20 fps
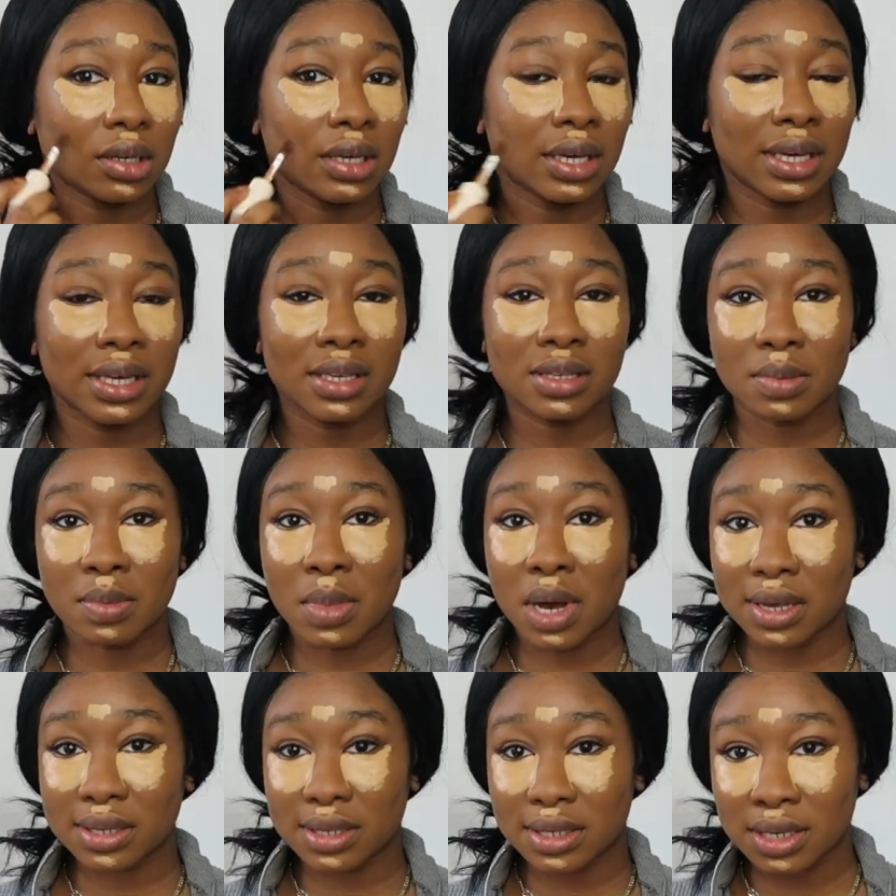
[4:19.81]
It is a
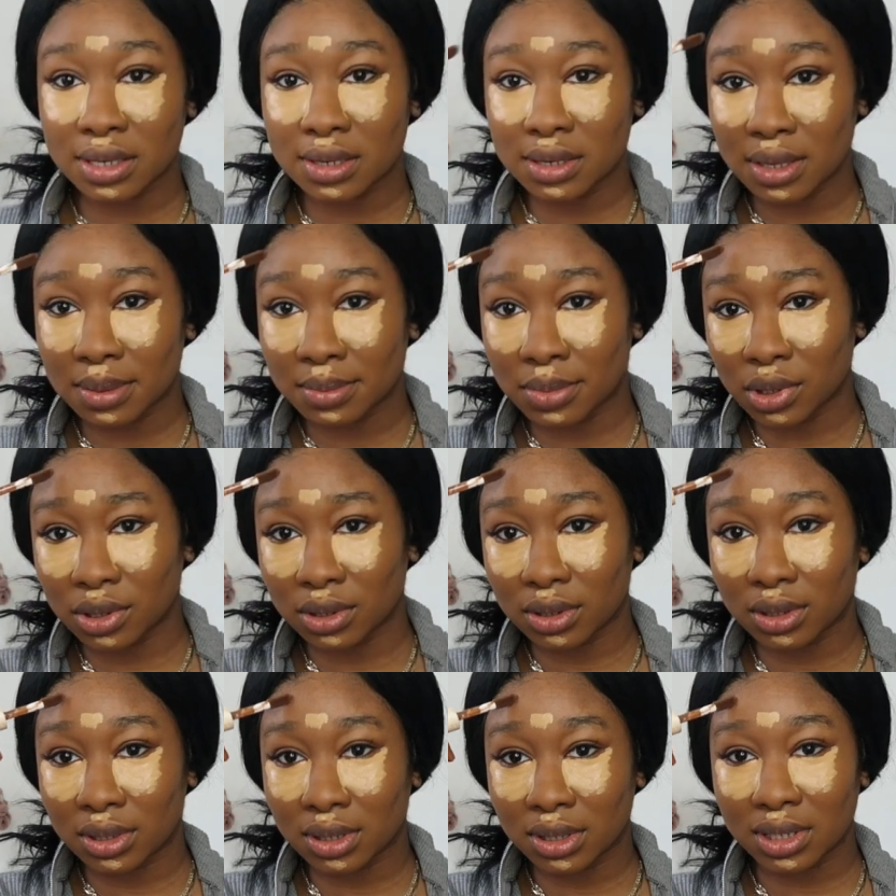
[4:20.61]
master's. I'm
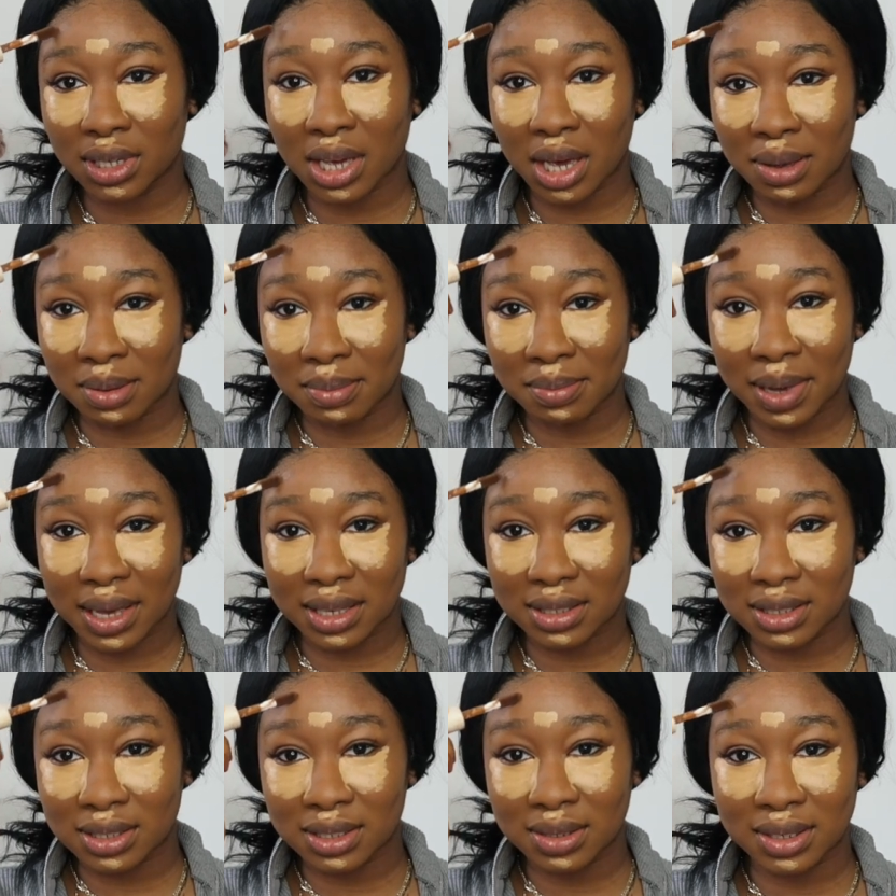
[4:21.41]
not going
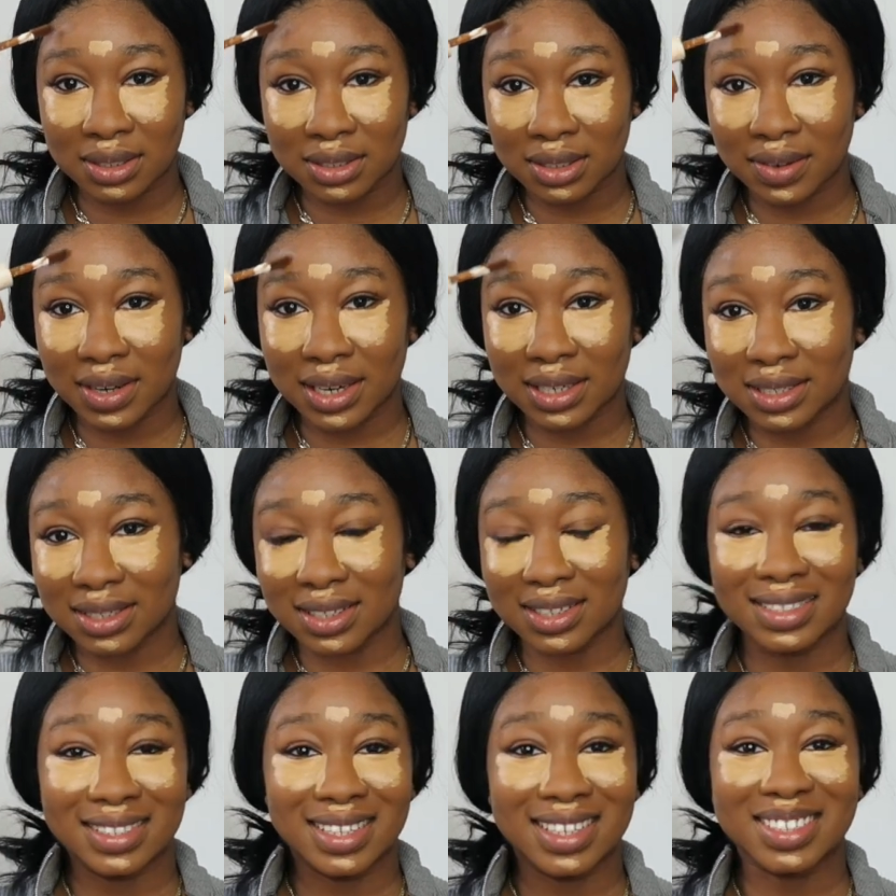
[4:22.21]
back to the undergrad
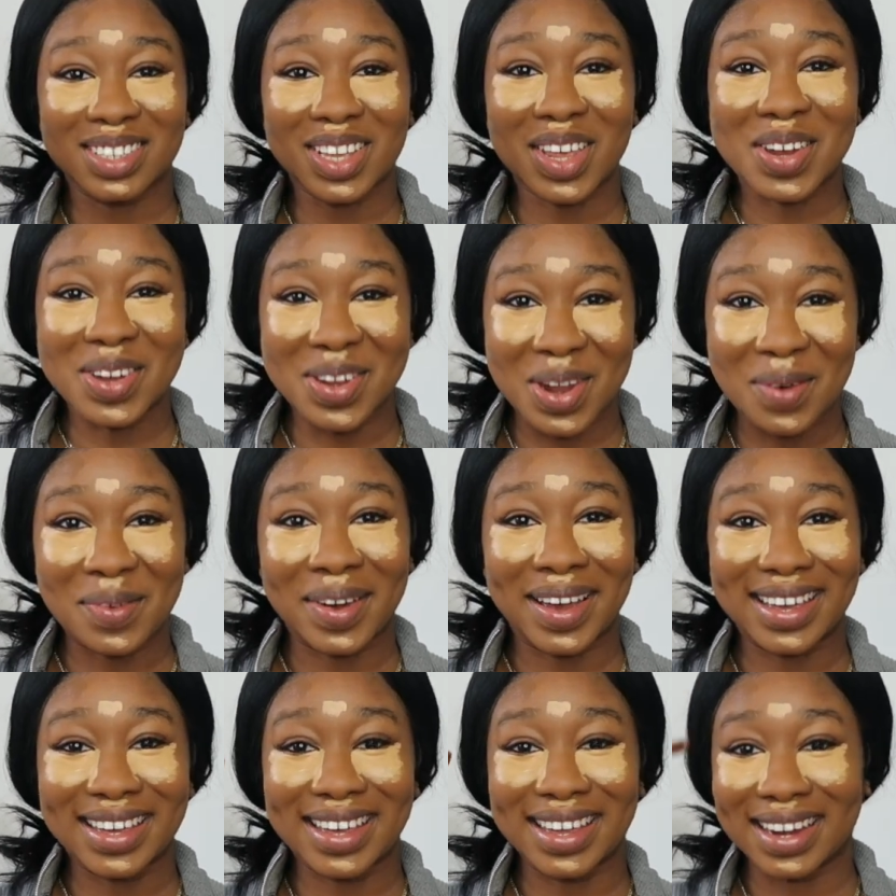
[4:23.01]
because there's no
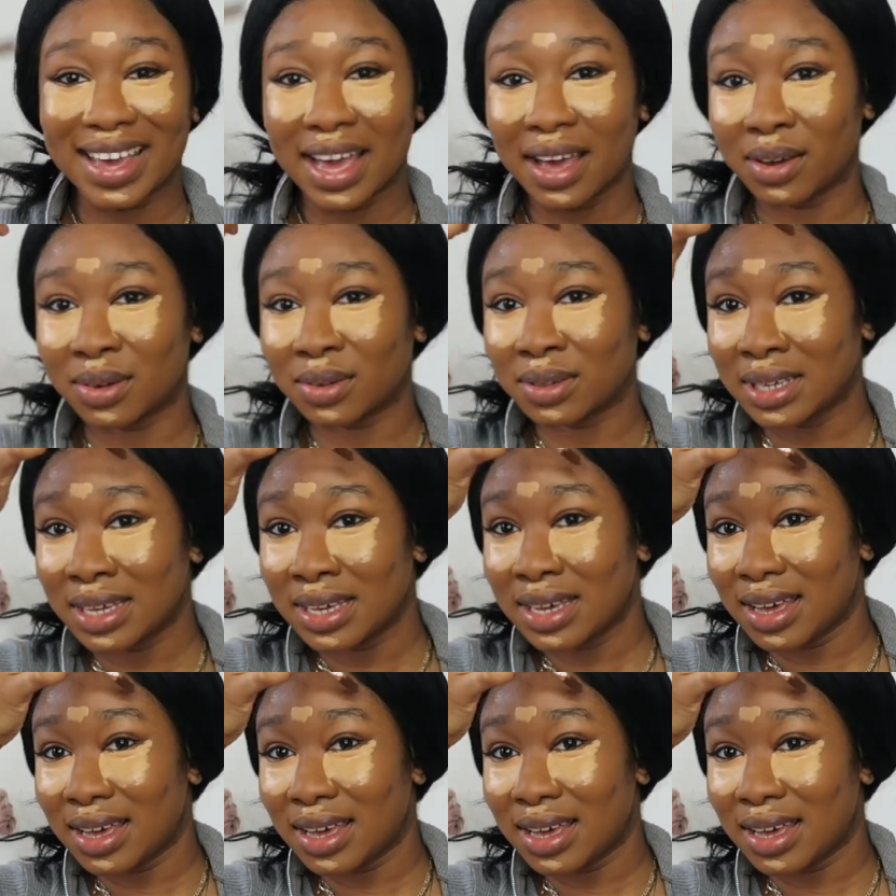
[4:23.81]
way in hell.